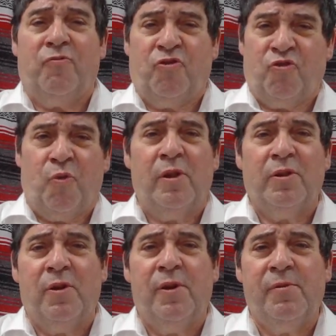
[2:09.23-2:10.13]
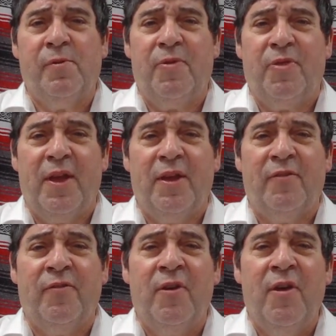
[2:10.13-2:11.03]
struggling with
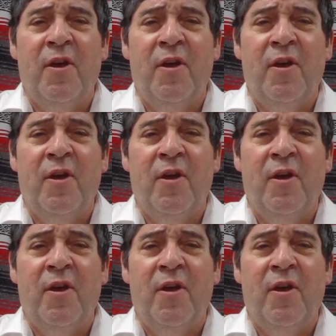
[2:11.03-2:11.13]
things.